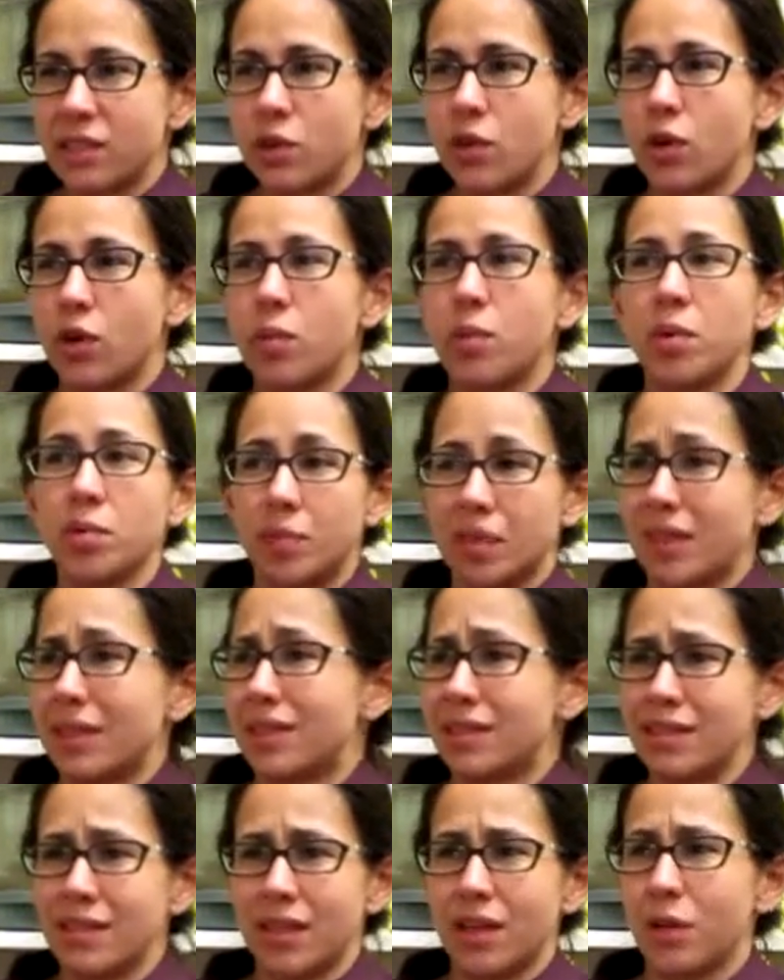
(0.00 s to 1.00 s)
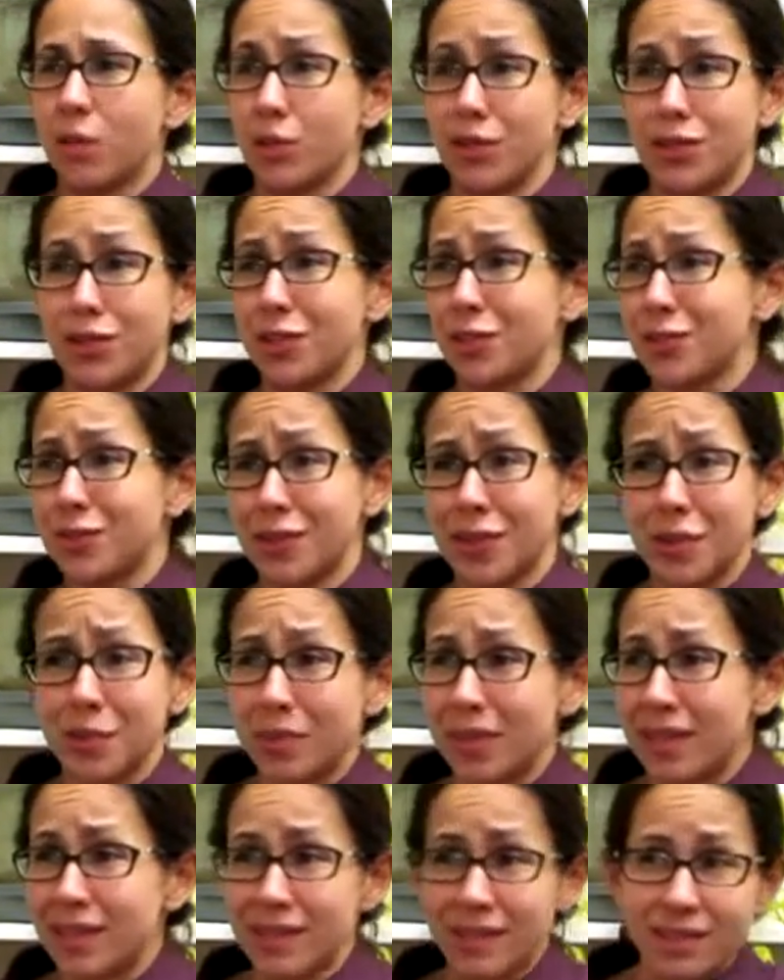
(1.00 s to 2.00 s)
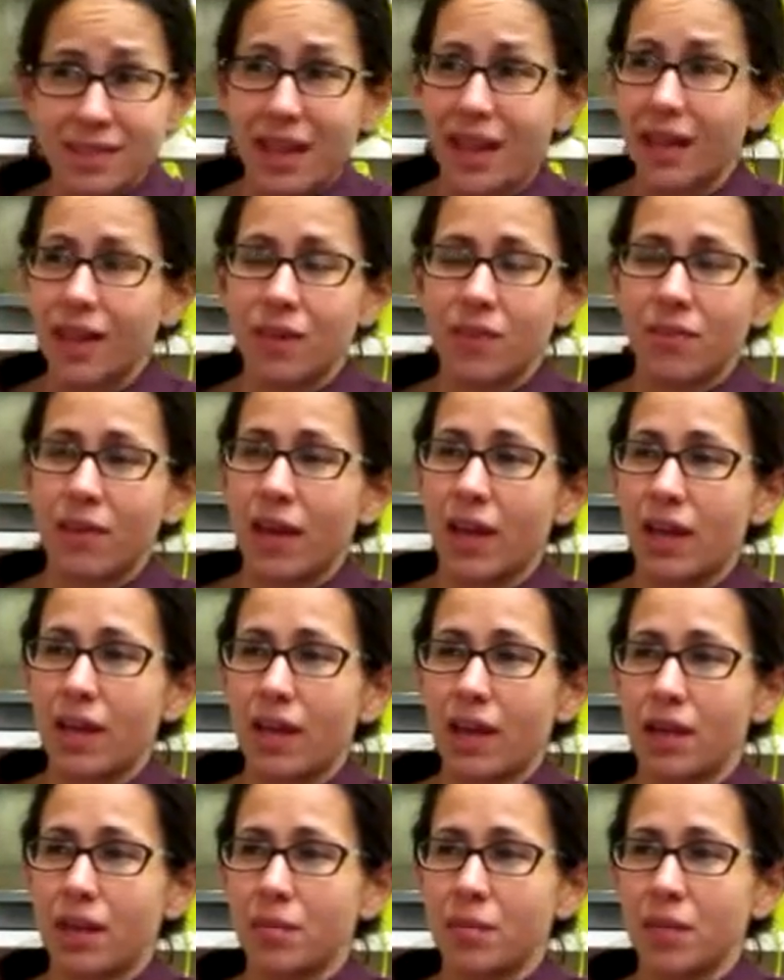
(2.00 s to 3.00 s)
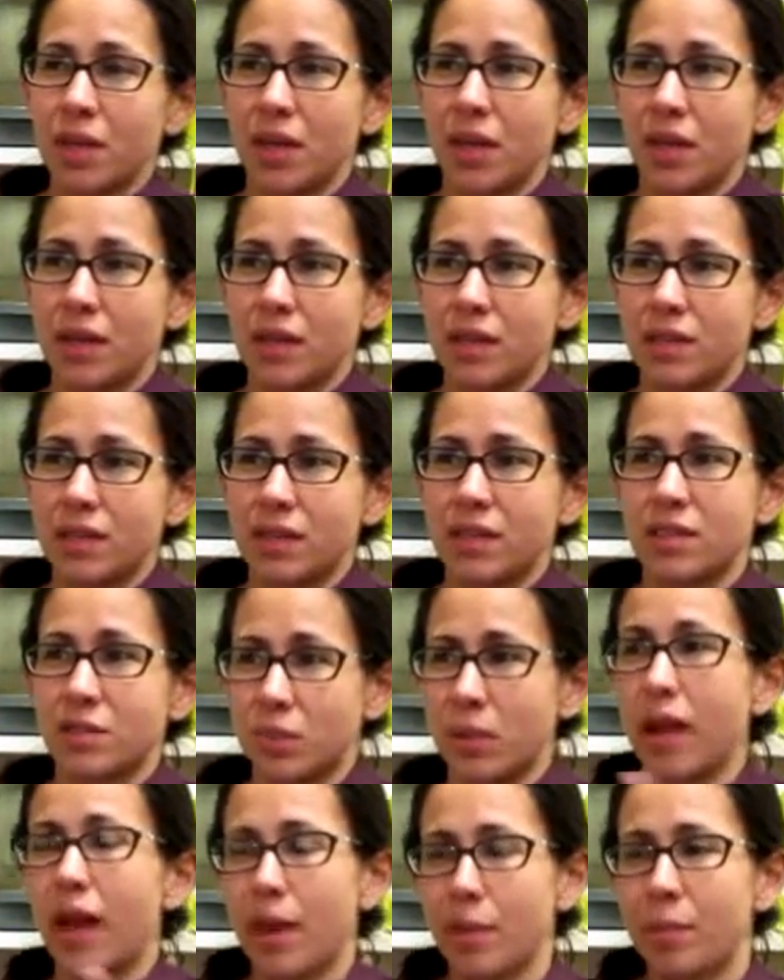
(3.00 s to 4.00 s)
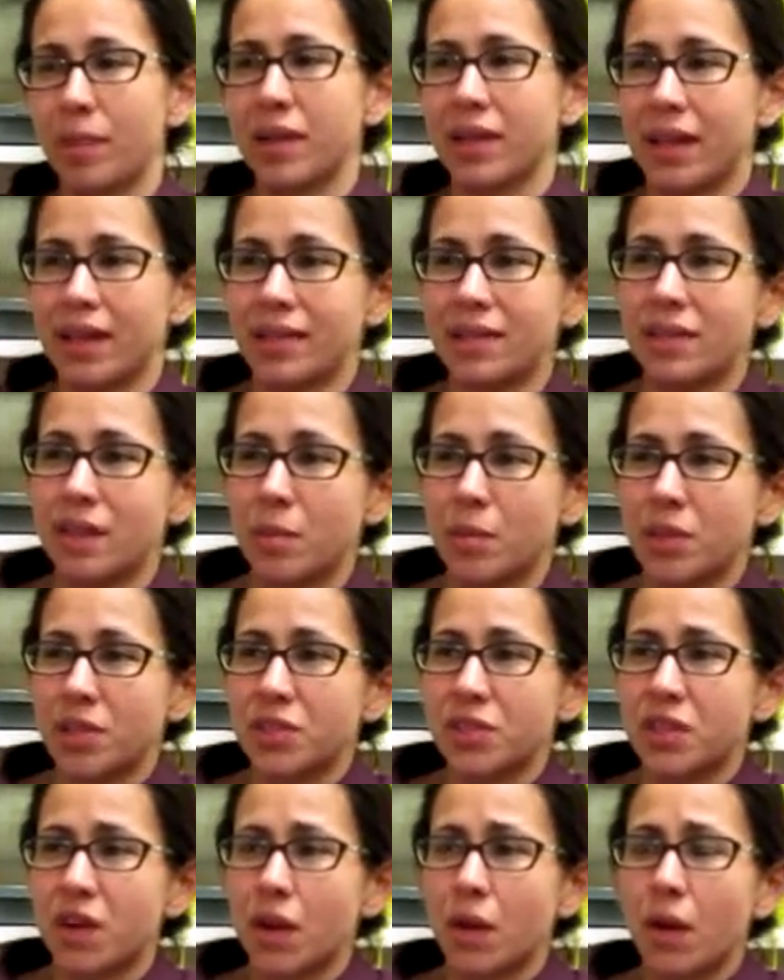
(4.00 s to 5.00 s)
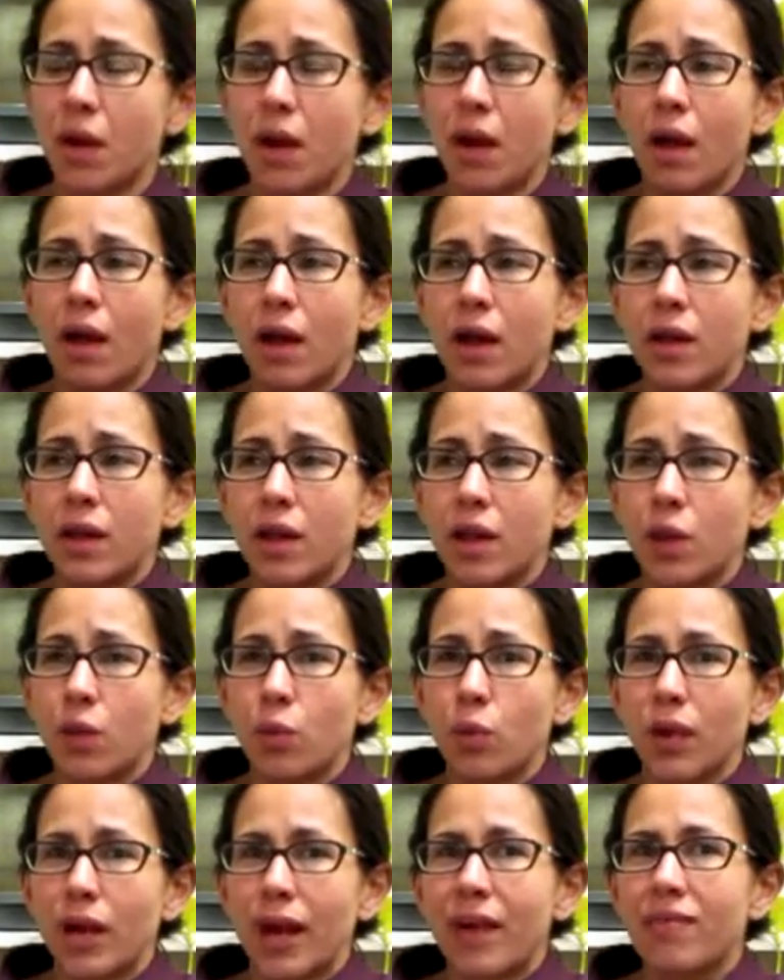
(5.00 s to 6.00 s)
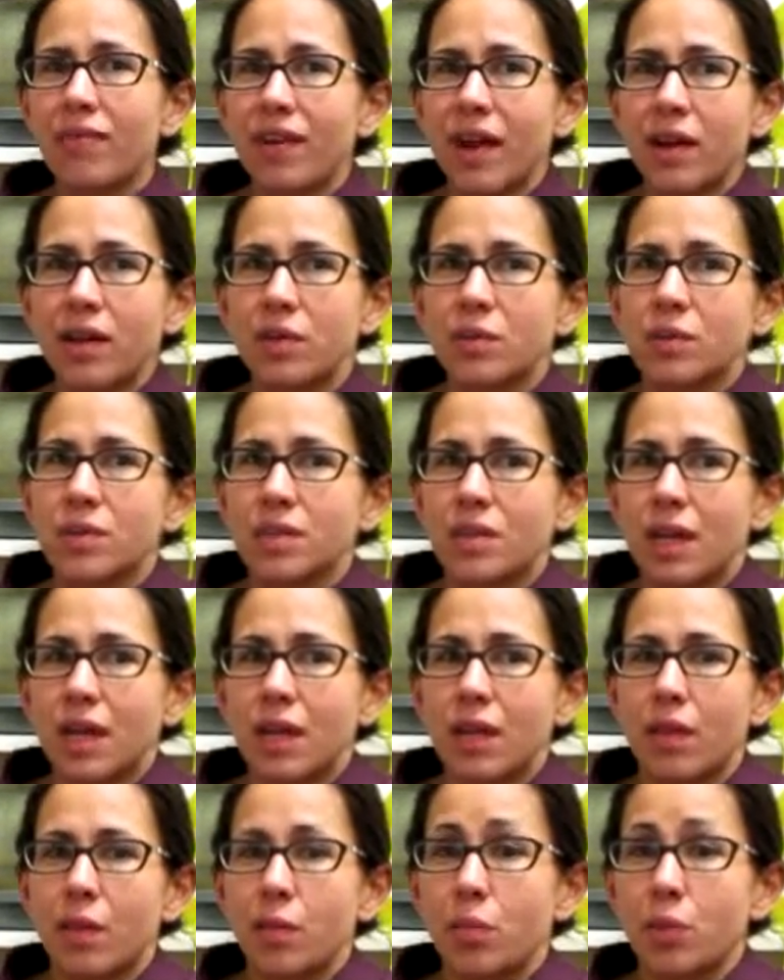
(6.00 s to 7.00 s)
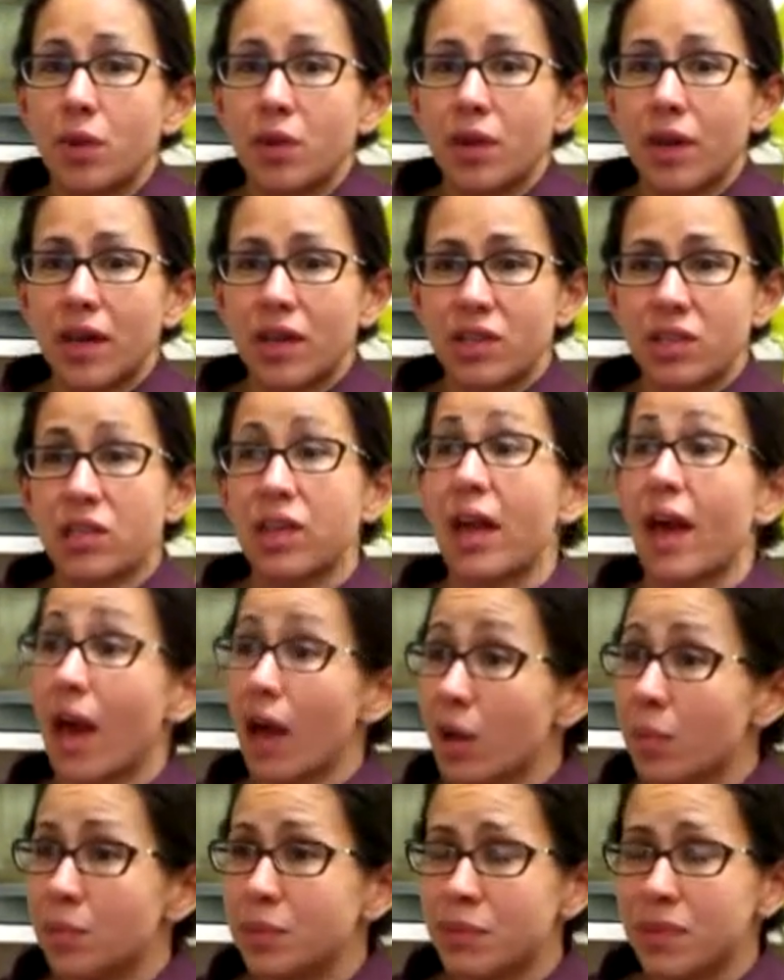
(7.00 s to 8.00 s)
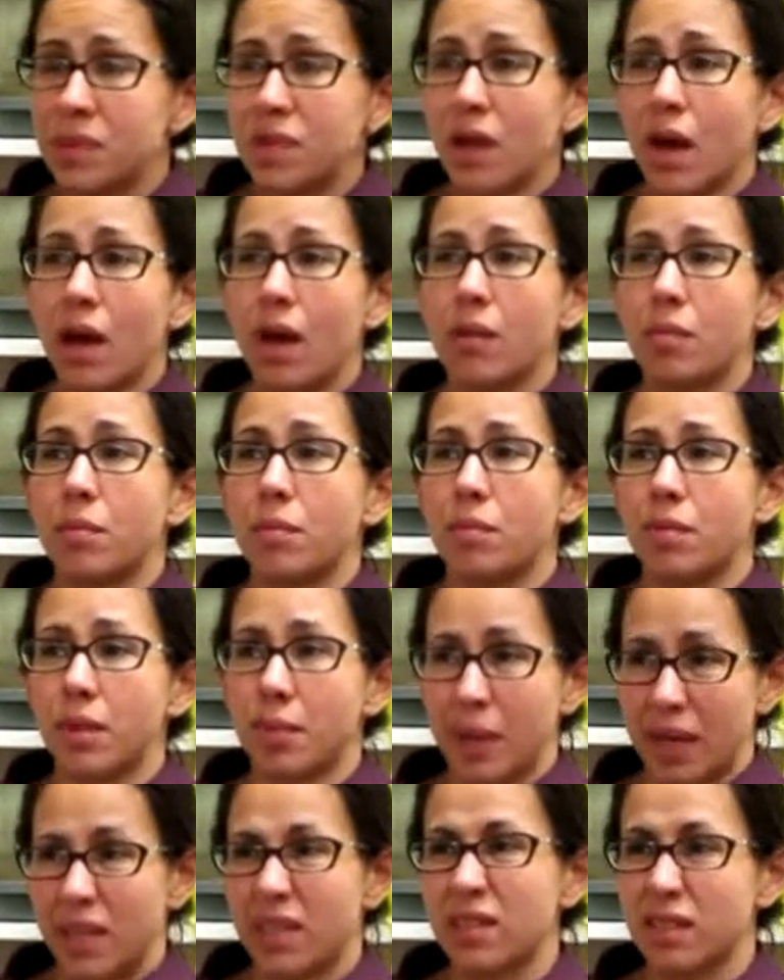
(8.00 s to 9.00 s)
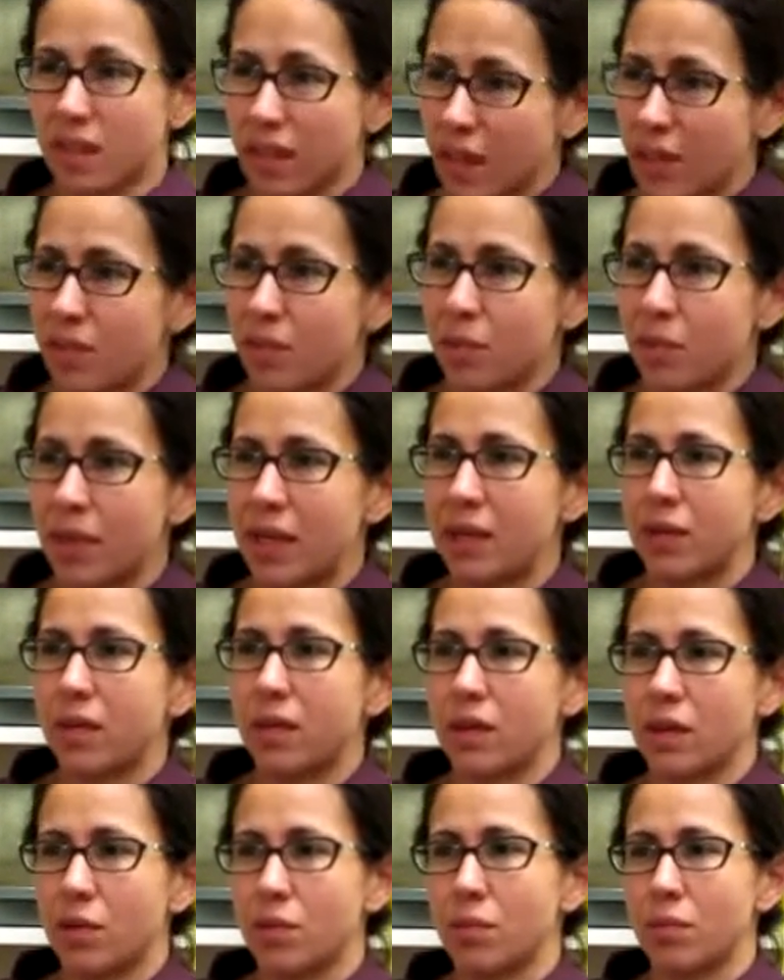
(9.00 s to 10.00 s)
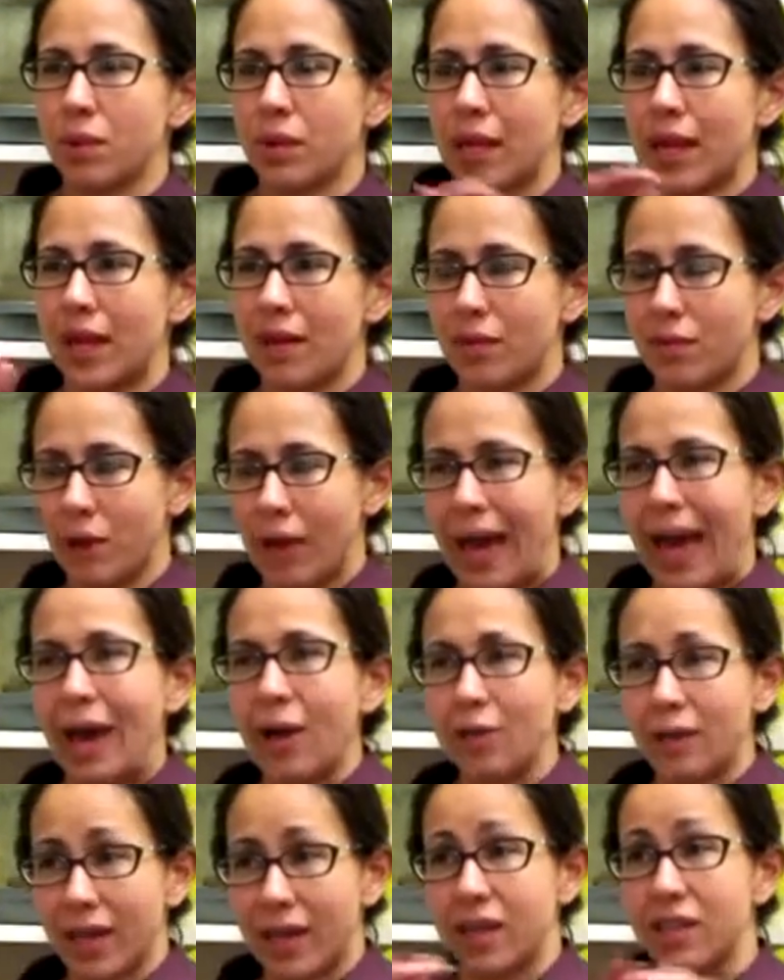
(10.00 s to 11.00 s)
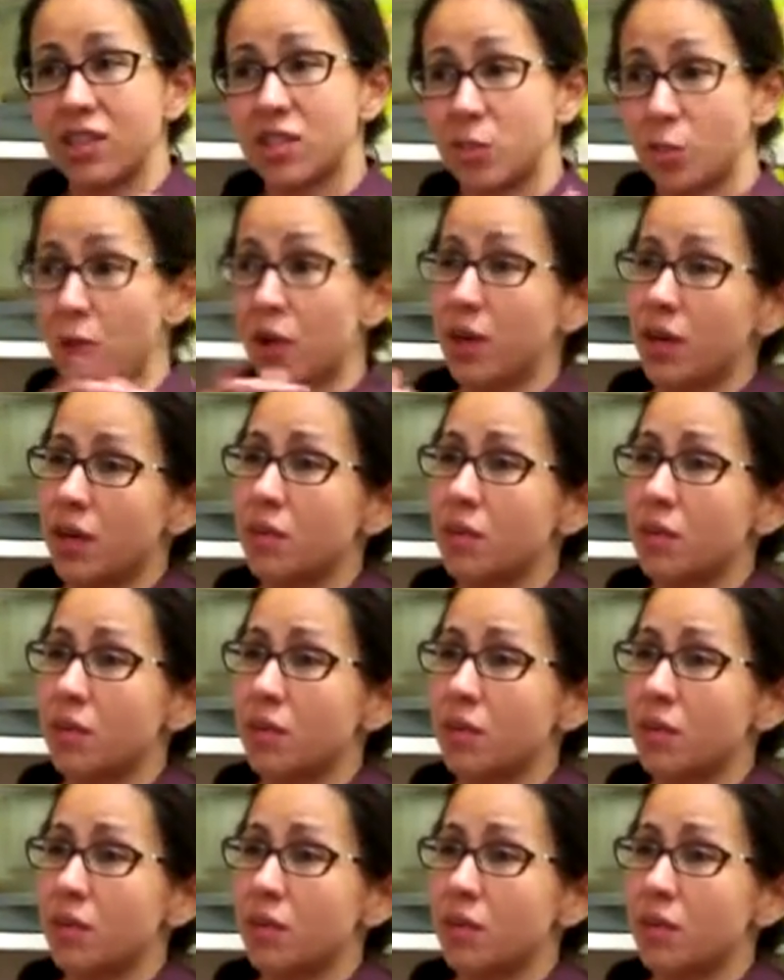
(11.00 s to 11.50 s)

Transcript: horrible place, where children are being detained, right? As in what happened last summer. So, what I found was that the border actually helped the Mexican government, kind of outline its border